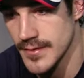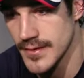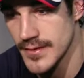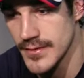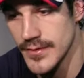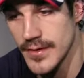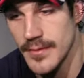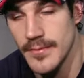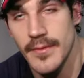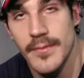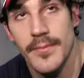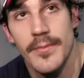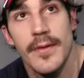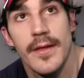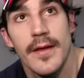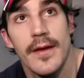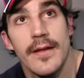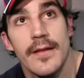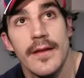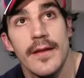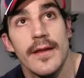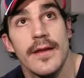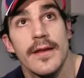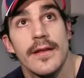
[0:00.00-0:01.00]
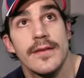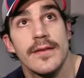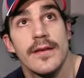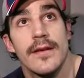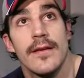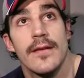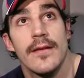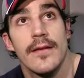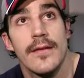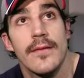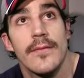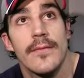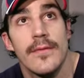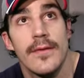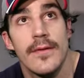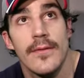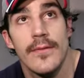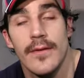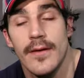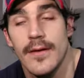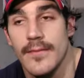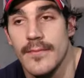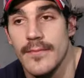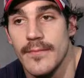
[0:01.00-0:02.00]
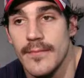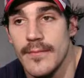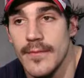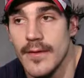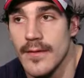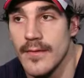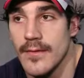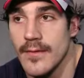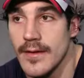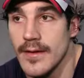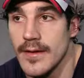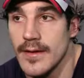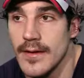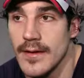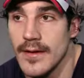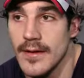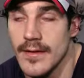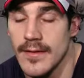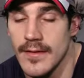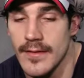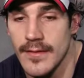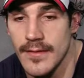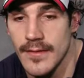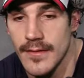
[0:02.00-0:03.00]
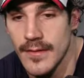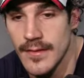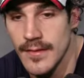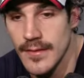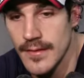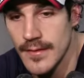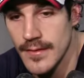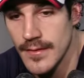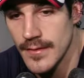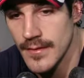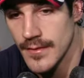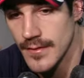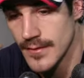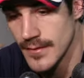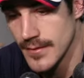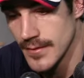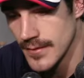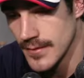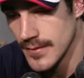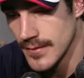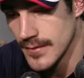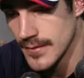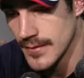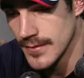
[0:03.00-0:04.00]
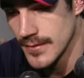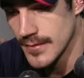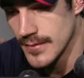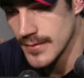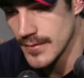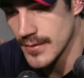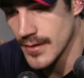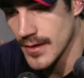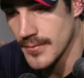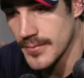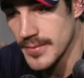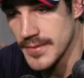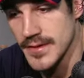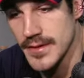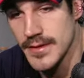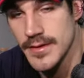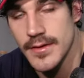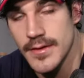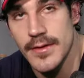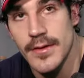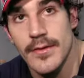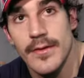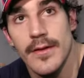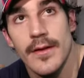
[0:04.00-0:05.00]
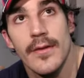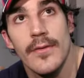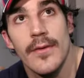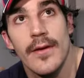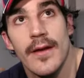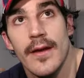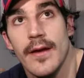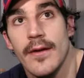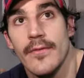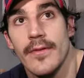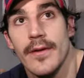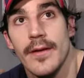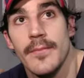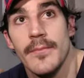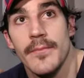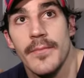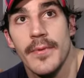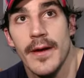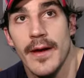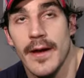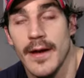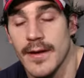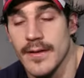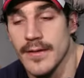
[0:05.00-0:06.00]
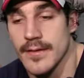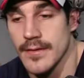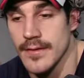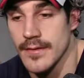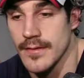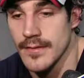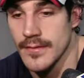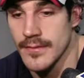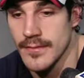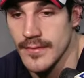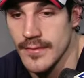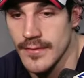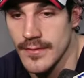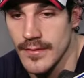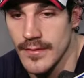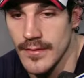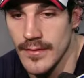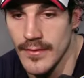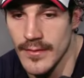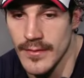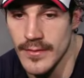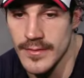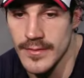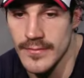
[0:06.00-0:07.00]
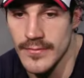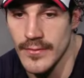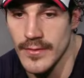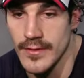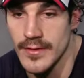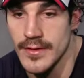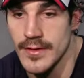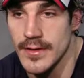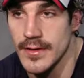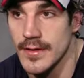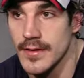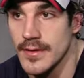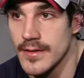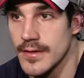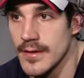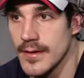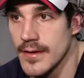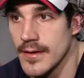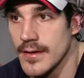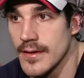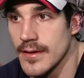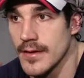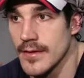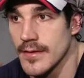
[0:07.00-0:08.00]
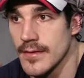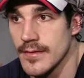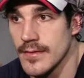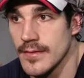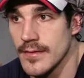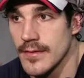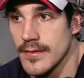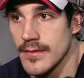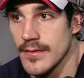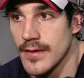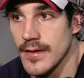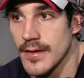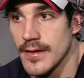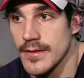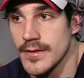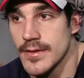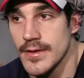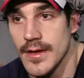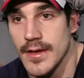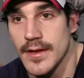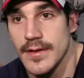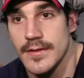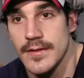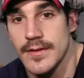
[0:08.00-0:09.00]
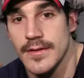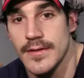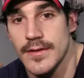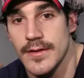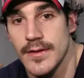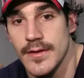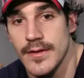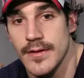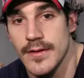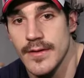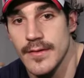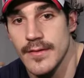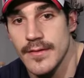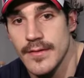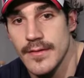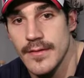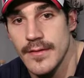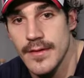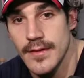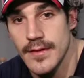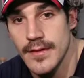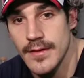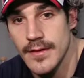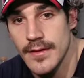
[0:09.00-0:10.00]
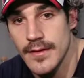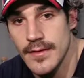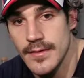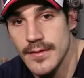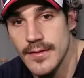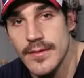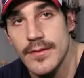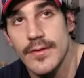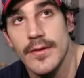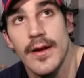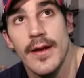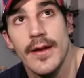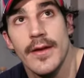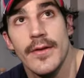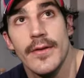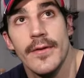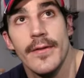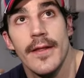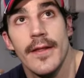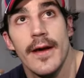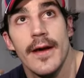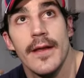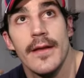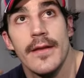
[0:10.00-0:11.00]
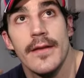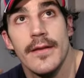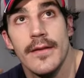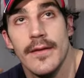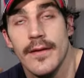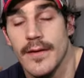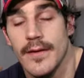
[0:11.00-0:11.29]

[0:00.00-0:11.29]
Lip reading: dreamed to play in the NHL, and I want to, you know, any kind of competition you're in, you want to have an impact. And you know, I was fortunate that I had a chance this year to try and do that.